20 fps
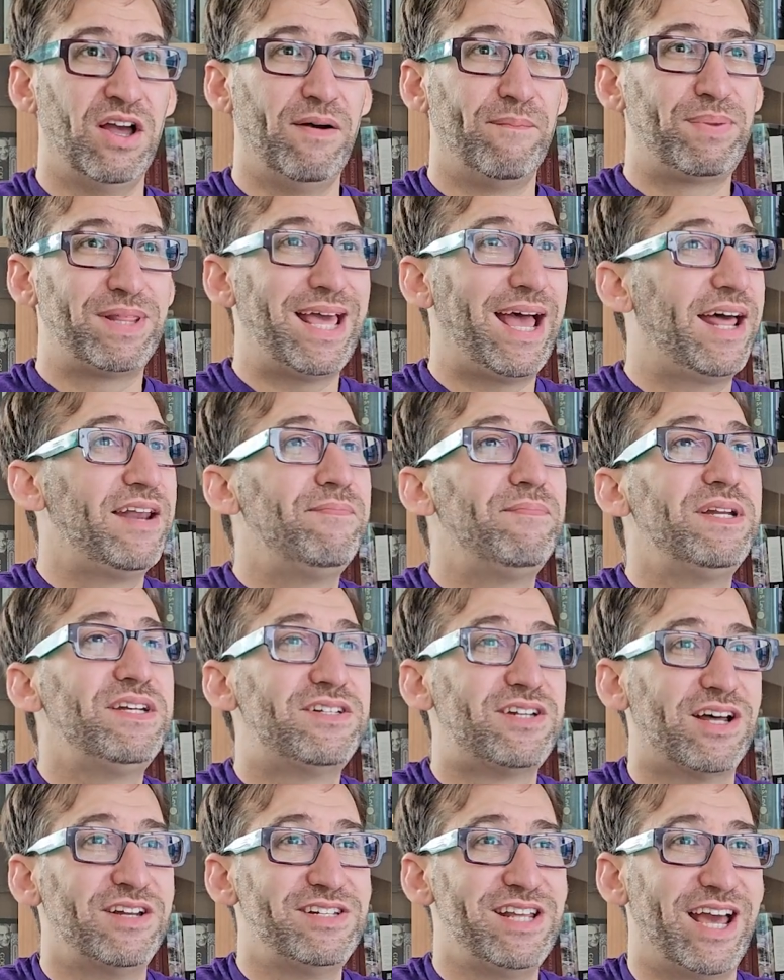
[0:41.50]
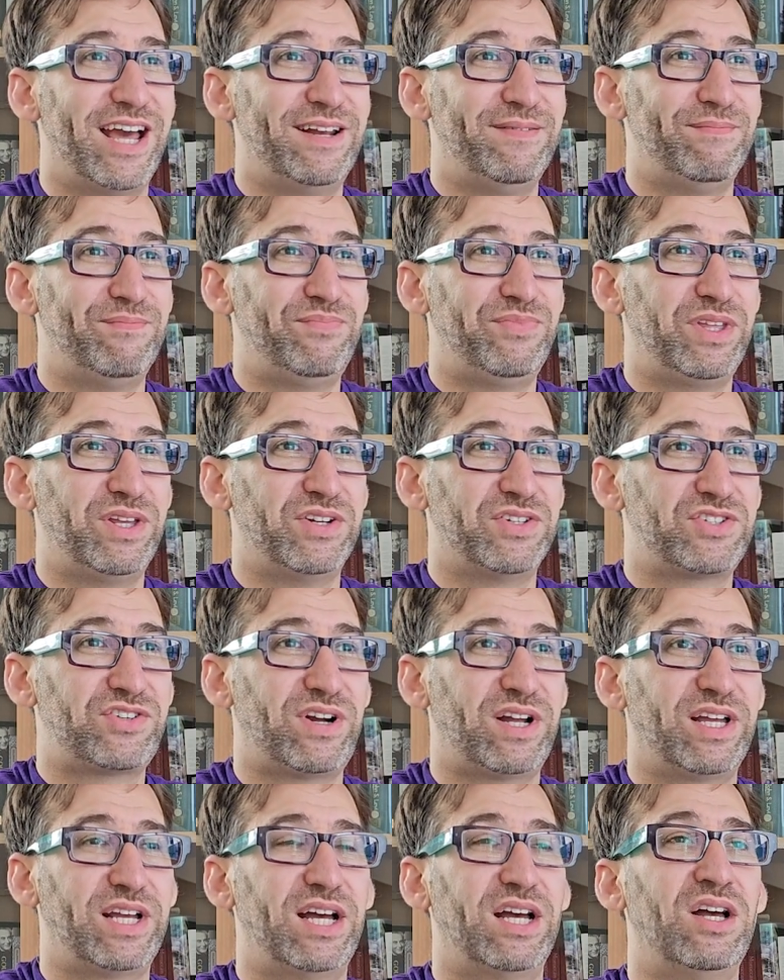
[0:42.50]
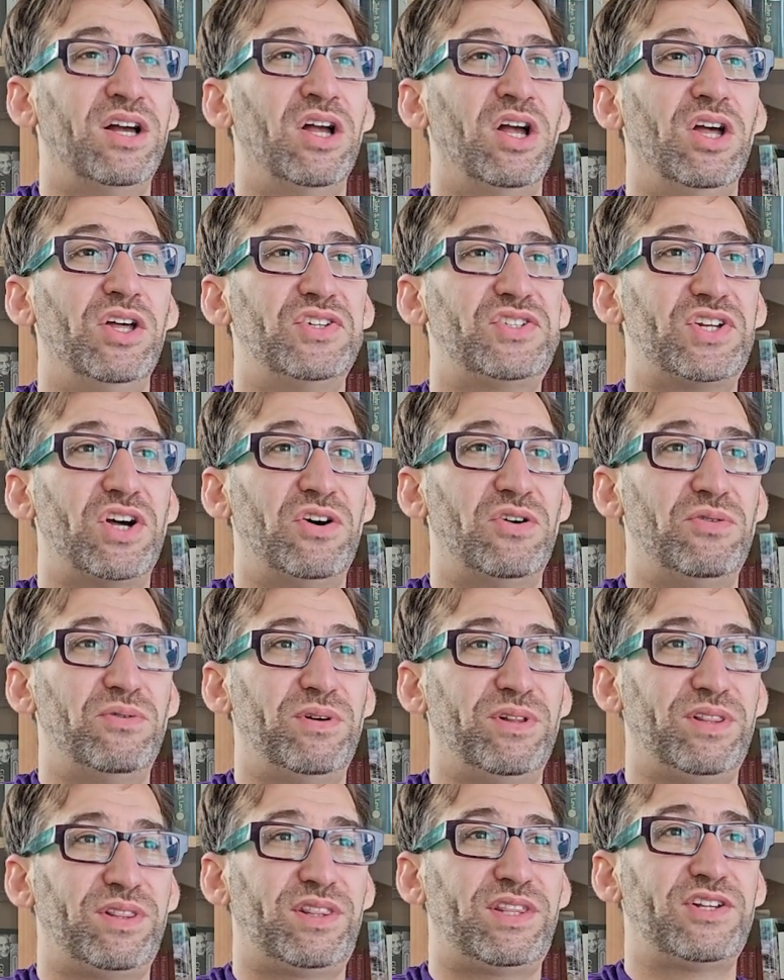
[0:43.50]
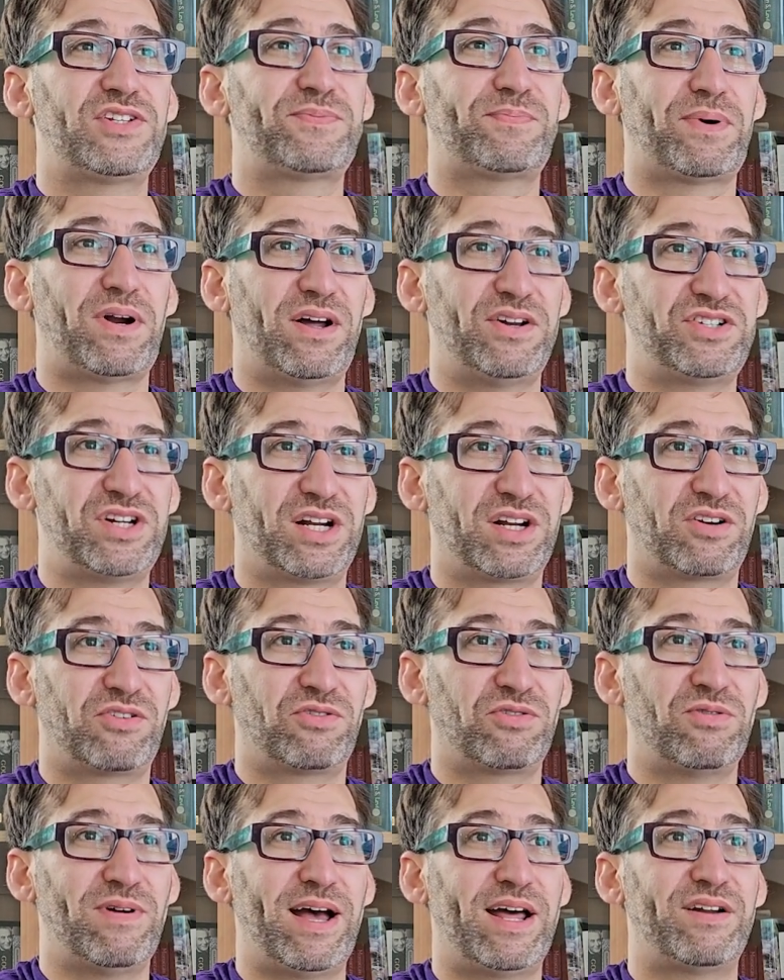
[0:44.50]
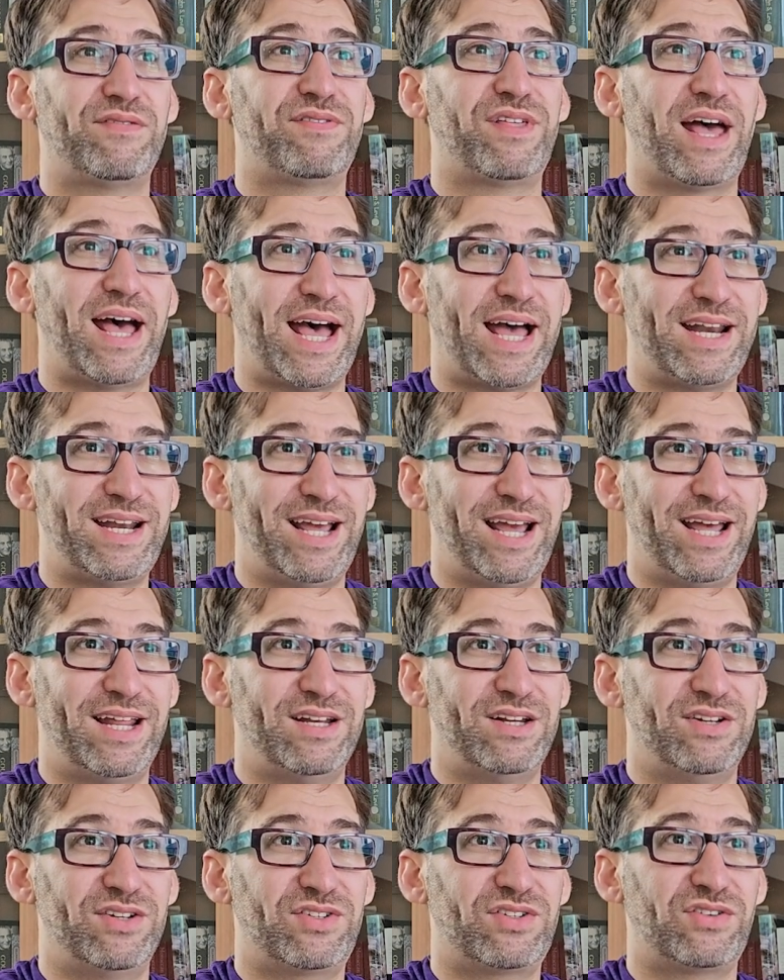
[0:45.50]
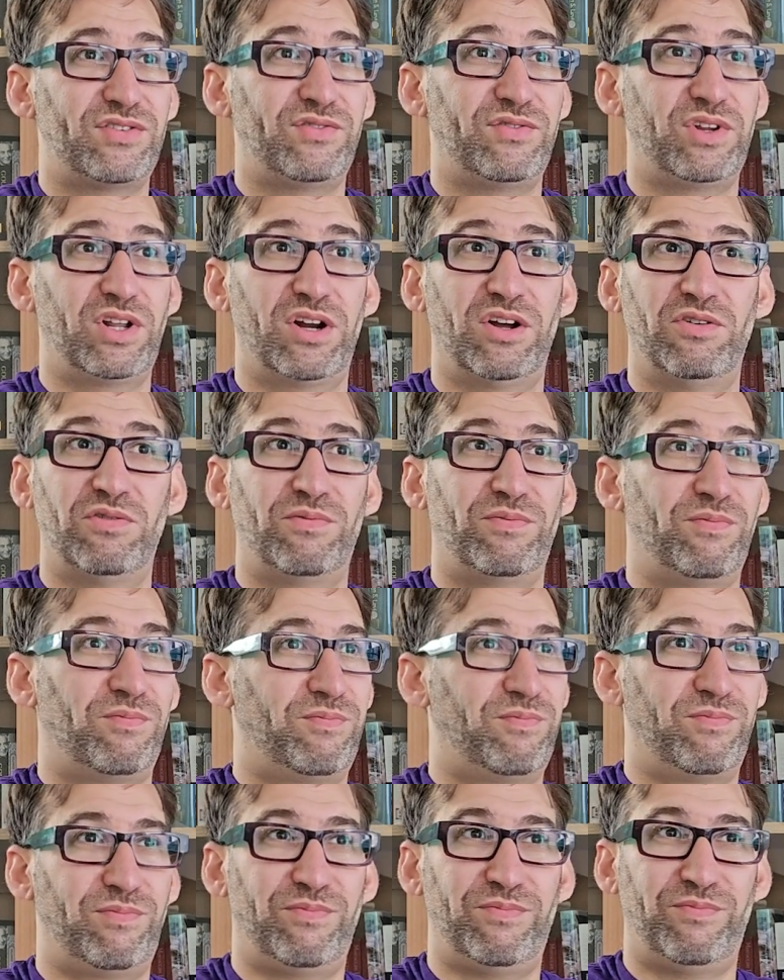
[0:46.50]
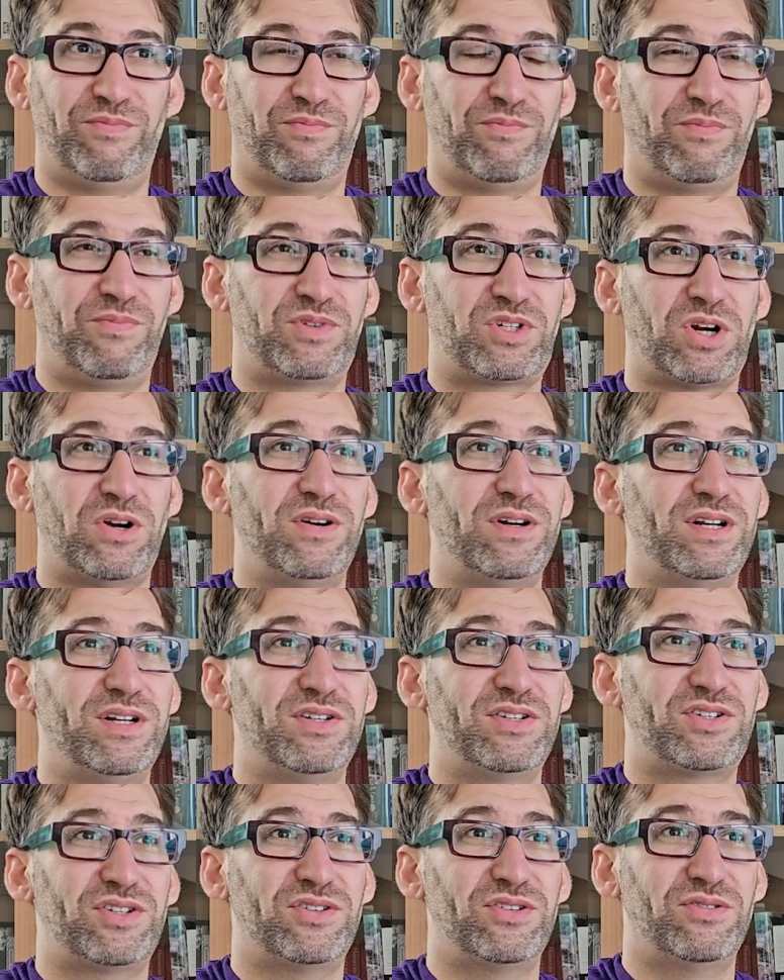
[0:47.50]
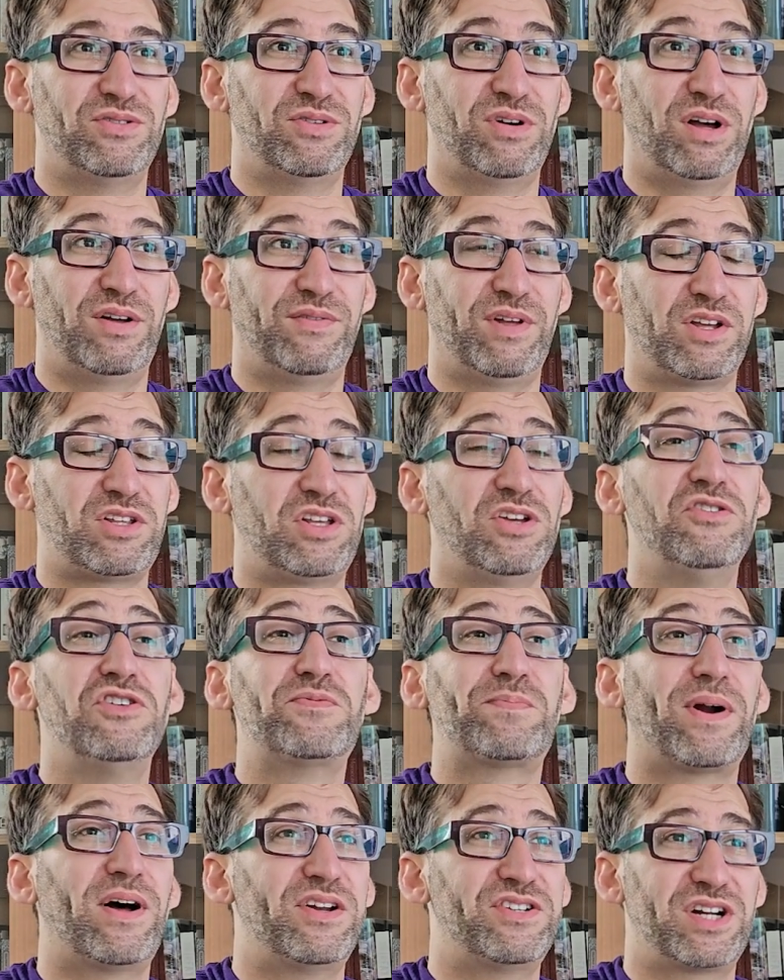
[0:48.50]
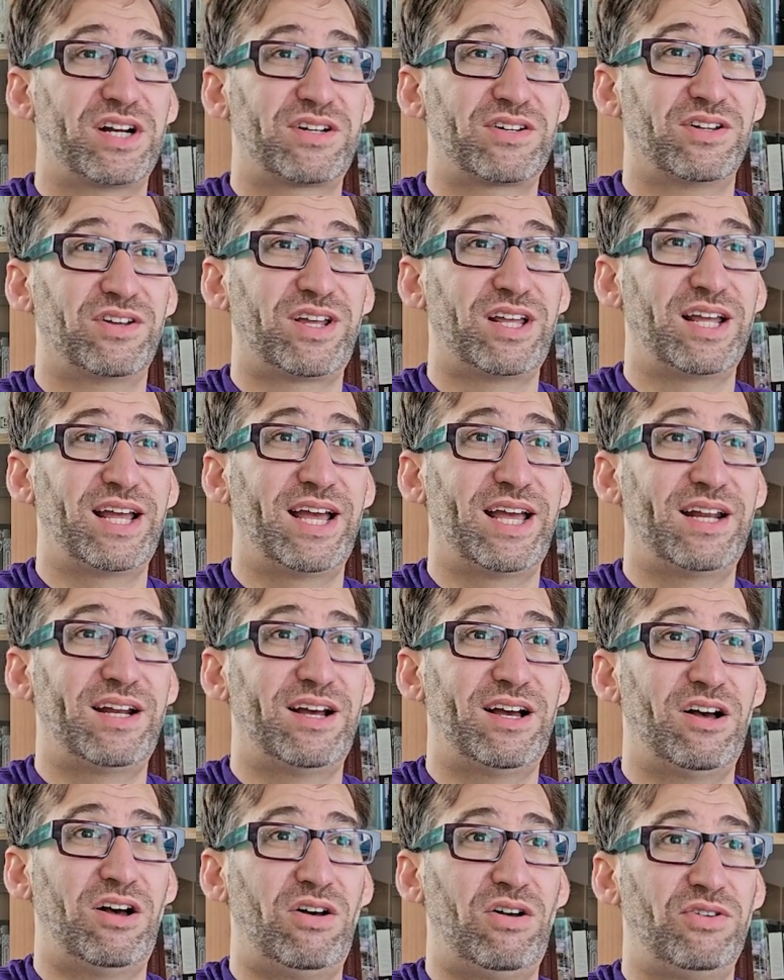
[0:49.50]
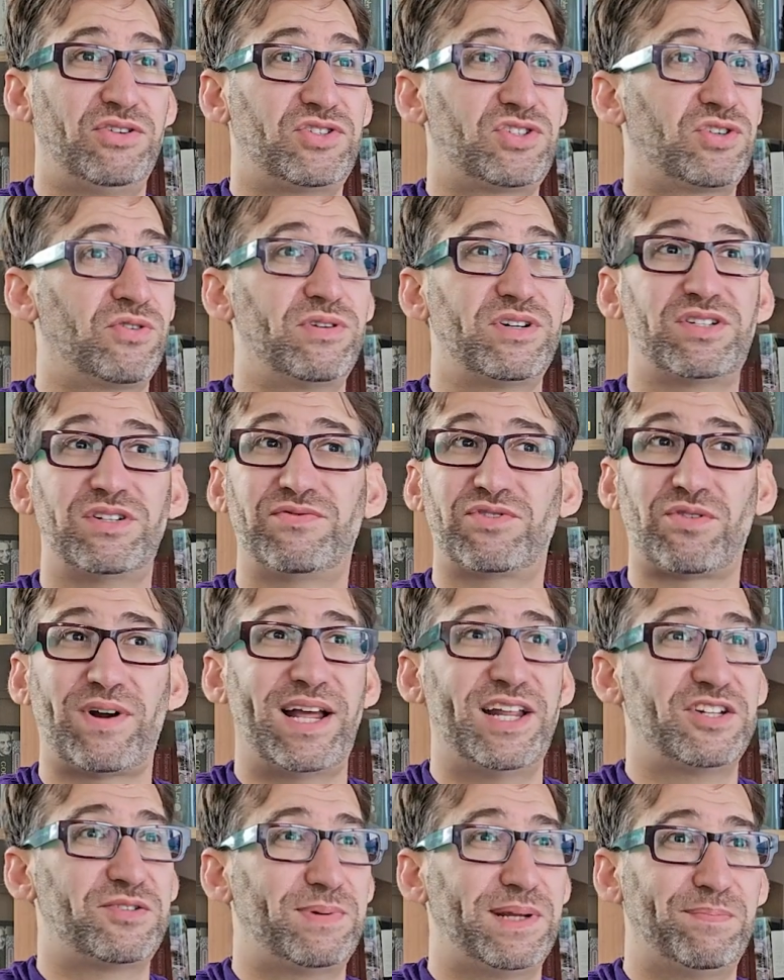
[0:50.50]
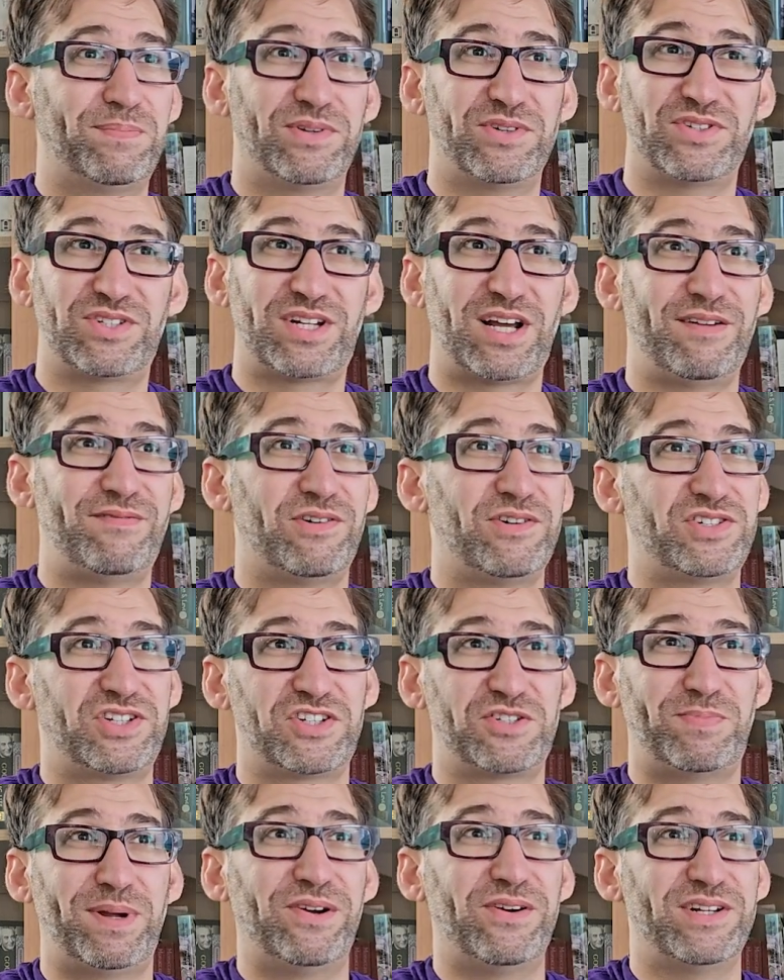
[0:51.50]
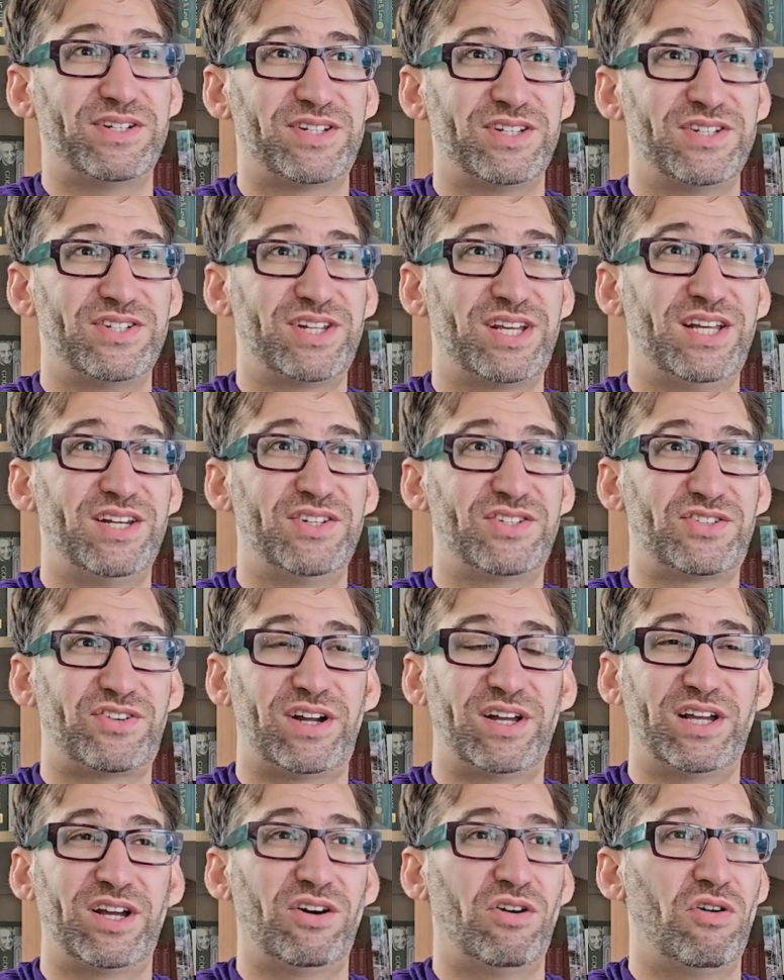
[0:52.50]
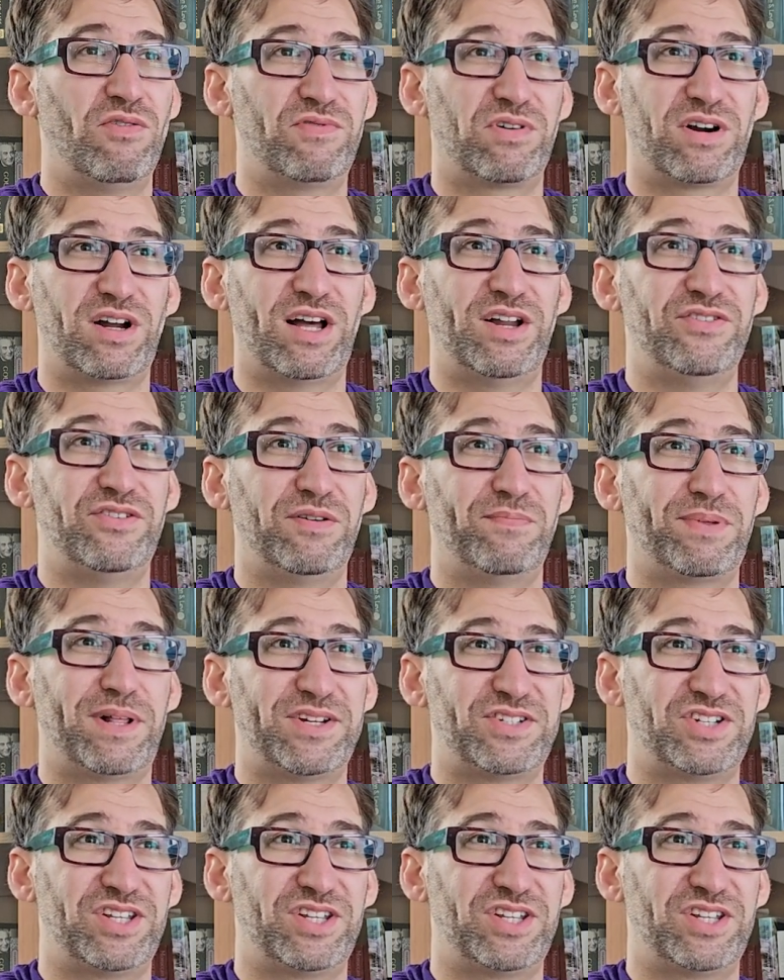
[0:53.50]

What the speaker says: But that hadn't been done yet in Australia. So this project grew out of that and, turned into a huge project looking at all sorts of trans people's diverse experiences in Australia over 100 plus